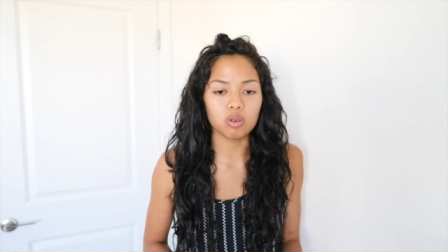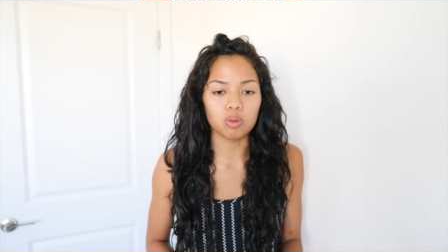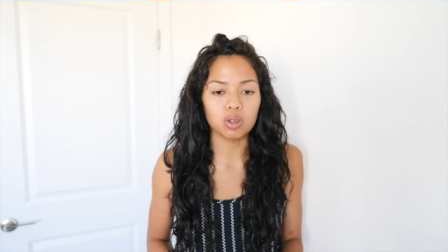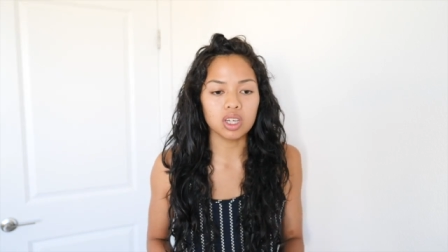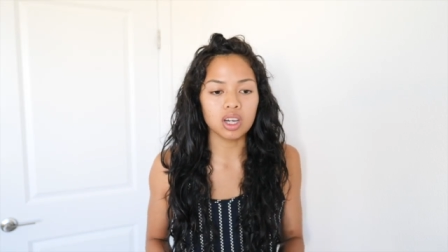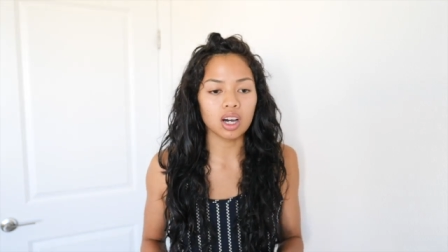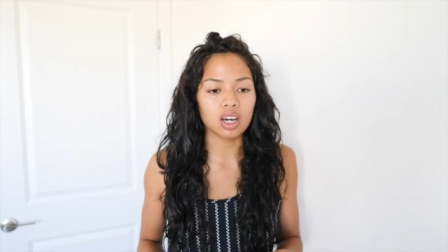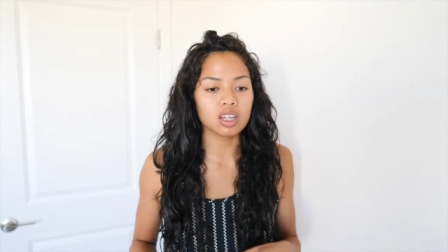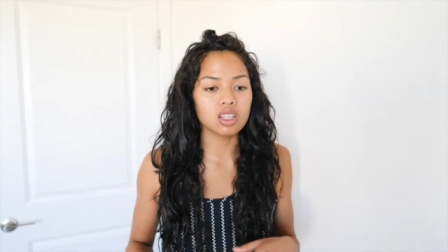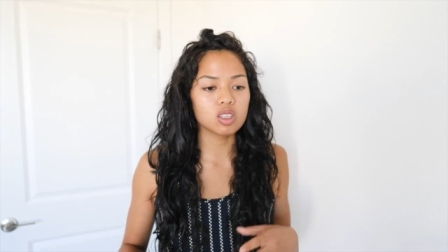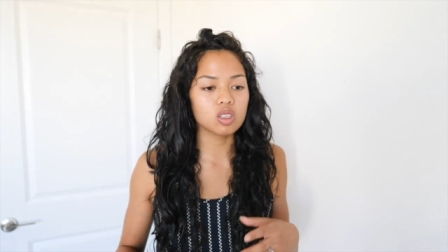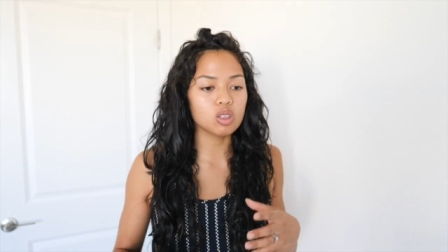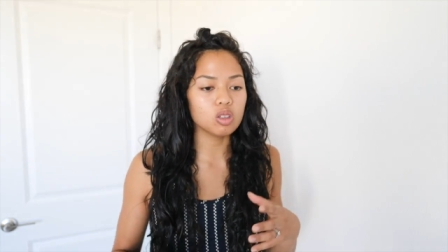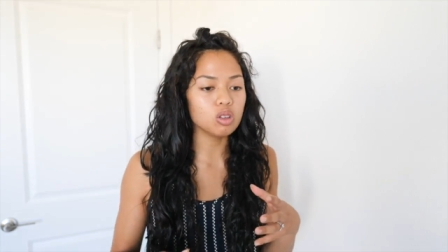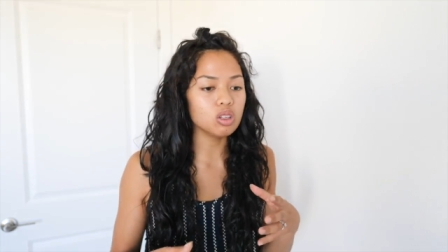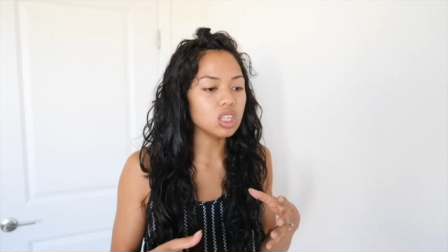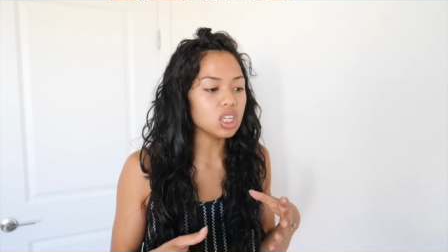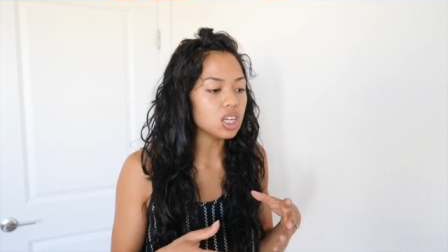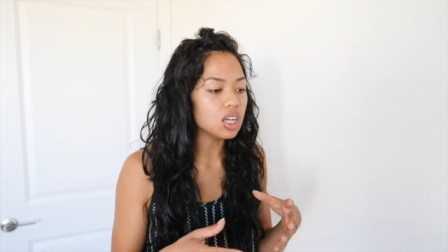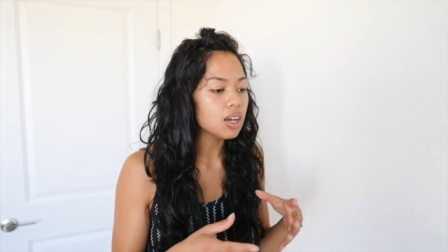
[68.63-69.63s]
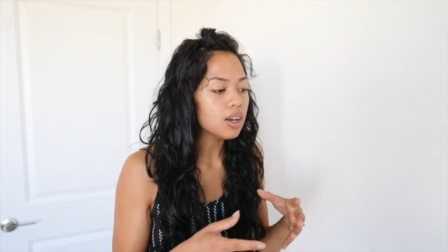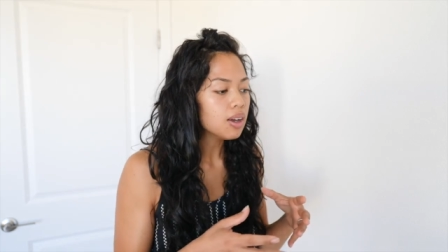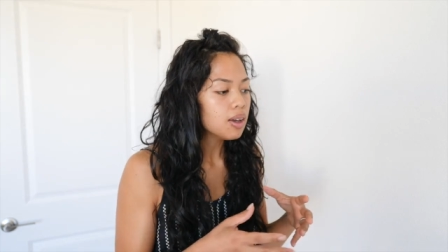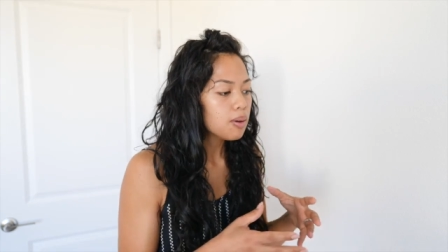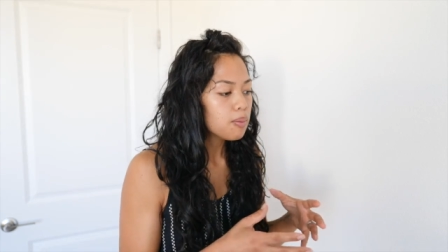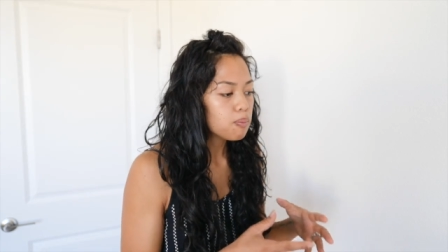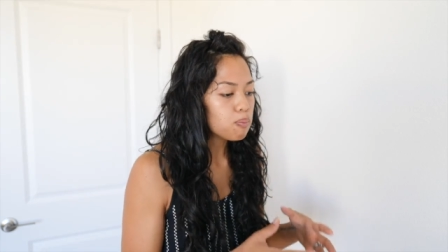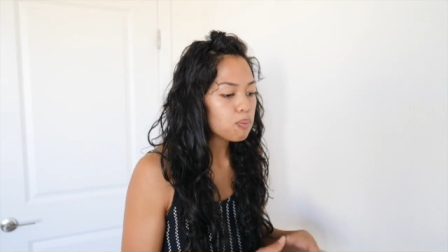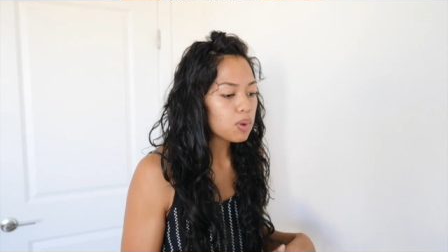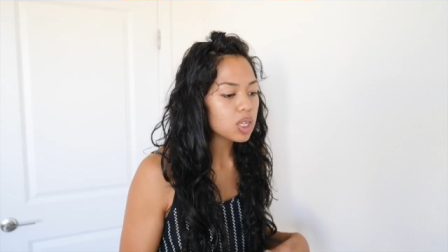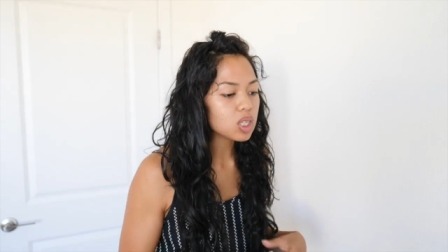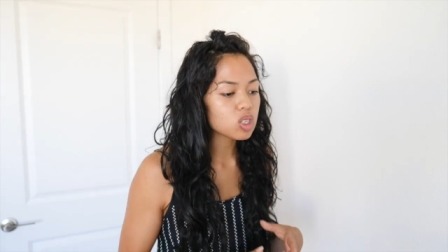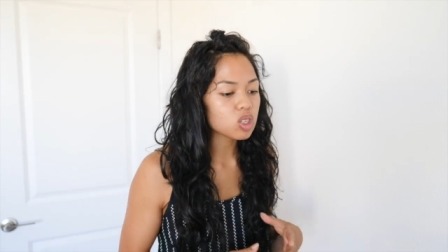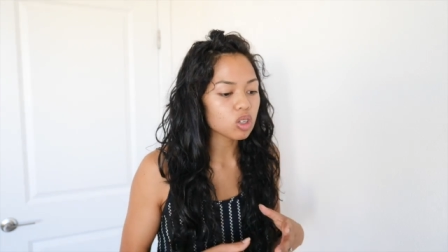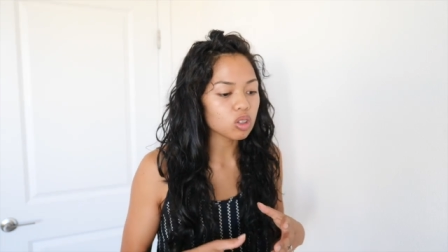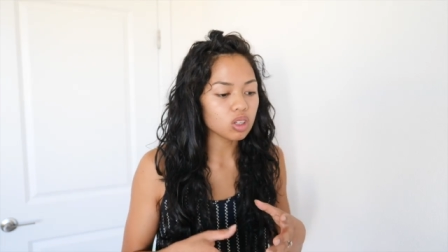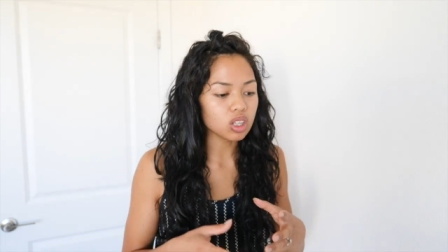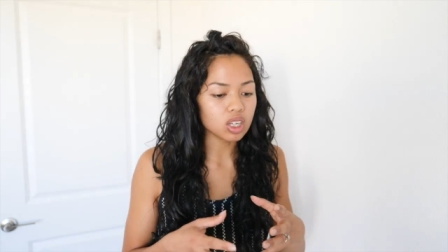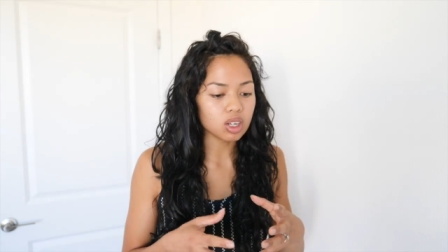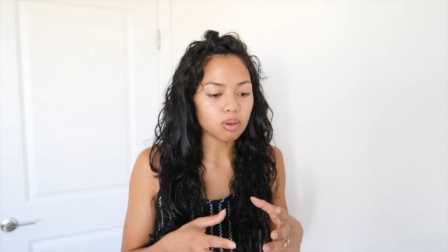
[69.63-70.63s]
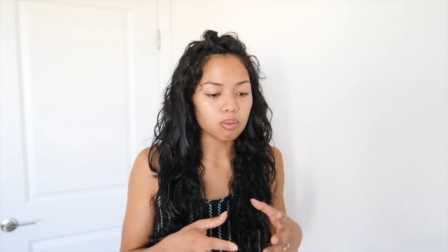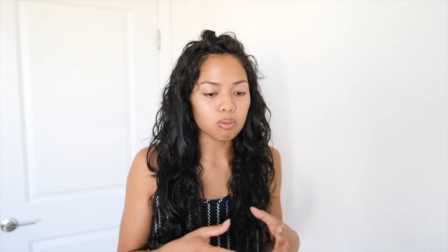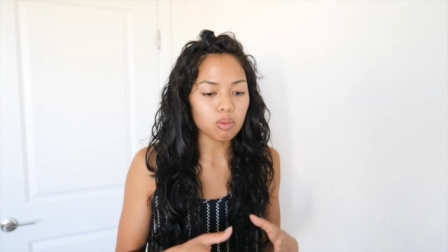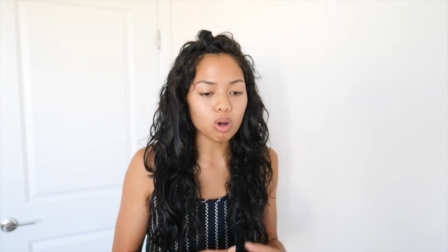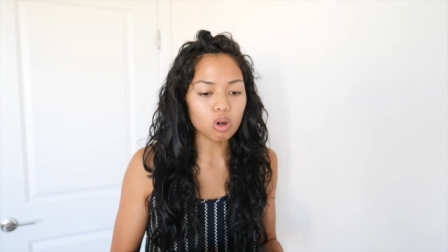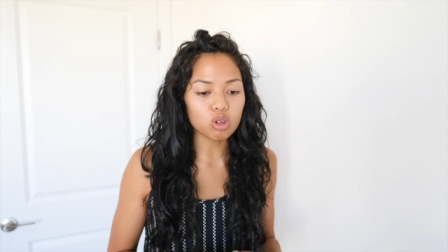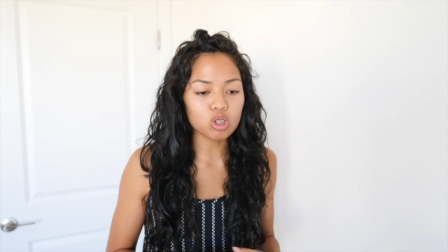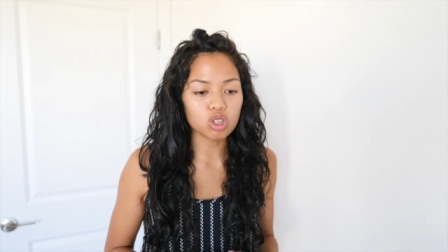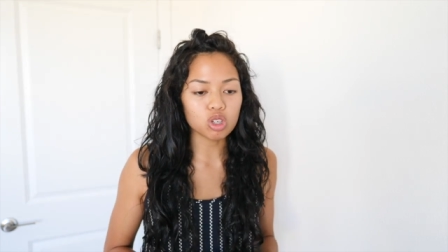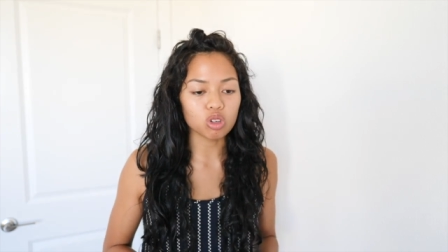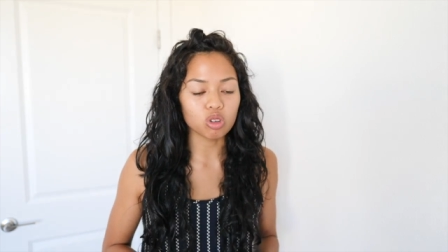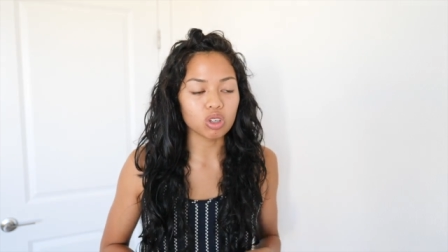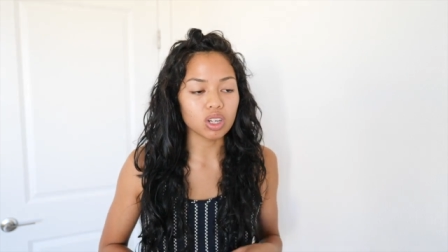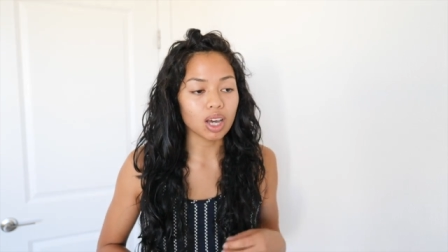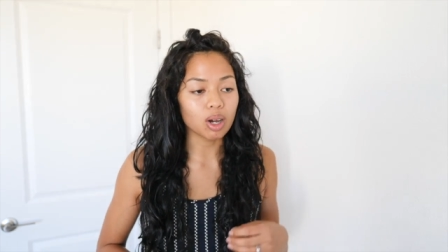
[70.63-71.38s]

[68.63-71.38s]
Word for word: we got into the mental and emotional,